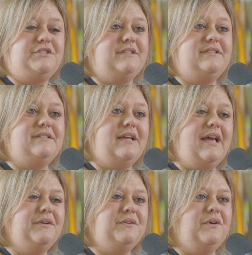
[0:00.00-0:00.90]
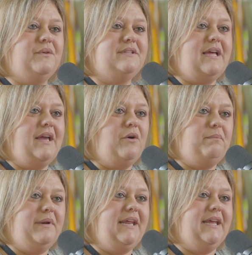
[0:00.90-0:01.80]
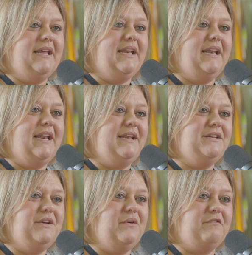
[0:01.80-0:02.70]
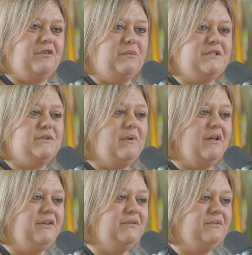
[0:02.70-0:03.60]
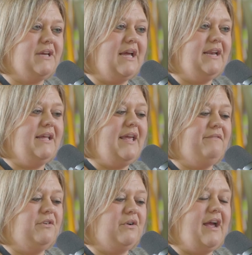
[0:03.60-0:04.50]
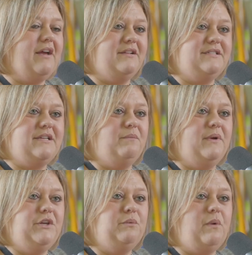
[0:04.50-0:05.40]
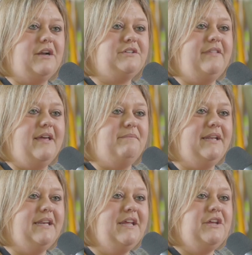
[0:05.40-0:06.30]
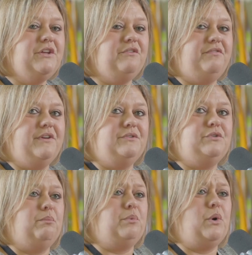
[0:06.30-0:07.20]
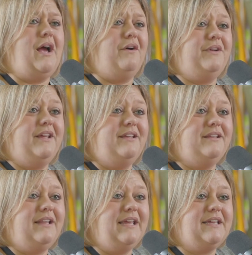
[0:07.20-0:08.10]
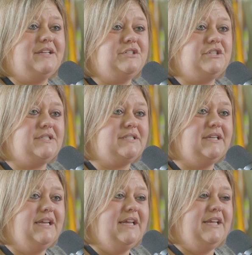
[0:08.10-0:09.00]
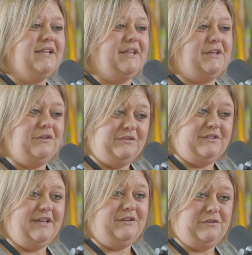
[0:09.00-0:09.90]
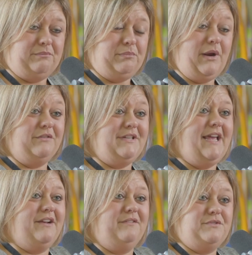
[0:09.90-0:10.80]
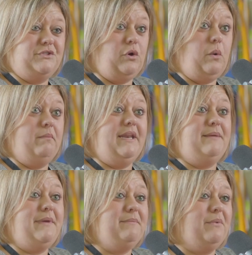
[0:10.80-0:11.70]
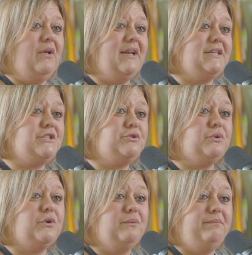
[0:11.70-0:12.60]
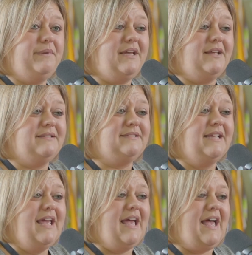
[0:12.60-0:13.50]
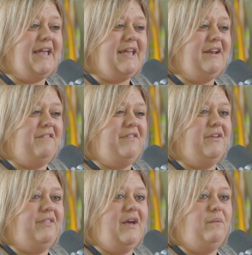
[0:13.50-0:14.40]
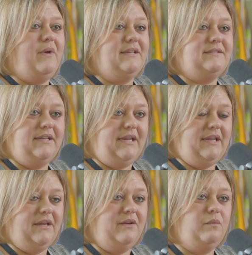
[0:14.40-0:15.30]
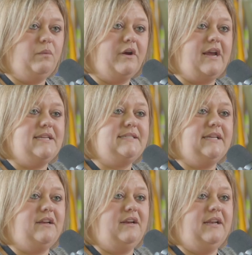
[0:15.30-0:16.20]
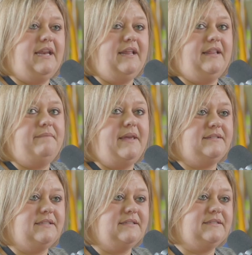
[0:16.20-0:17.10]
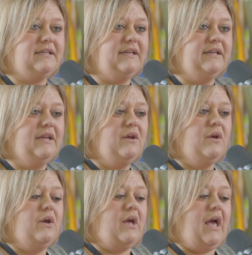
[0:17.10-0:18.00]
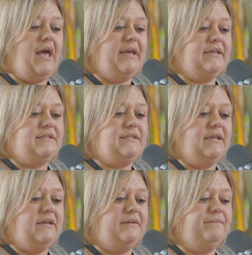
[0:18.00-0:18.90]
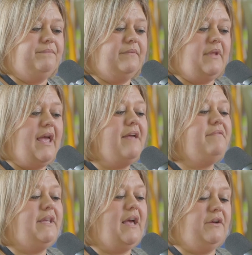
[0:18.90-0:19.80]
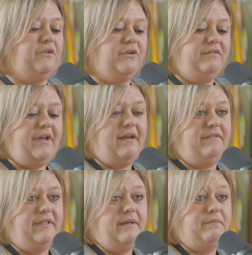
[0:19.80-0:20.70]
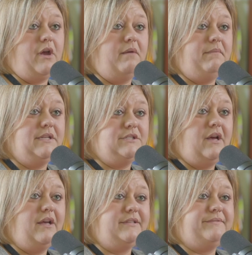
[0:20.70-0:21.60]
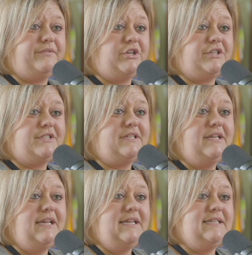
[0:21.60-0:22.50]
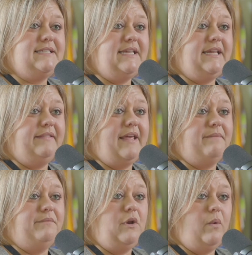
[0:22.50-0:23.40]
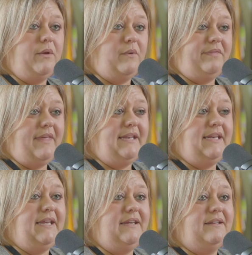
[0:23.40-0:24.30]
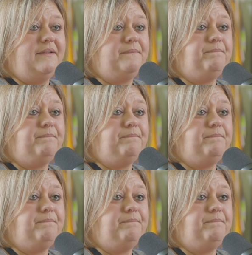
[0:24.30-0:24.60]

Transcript: just, I don't know, it's eye-opening. And, you know, every once in a while you kind of have your eye on someone, you watch them, and you feel so proud. Like, just like you'll say, you're a proud dad of so many people. And it's true, because I kind of feel that way sitting where I sit on a daily basis. And I get to I have the honor of having them come into us first, seeing them, knowing what they need,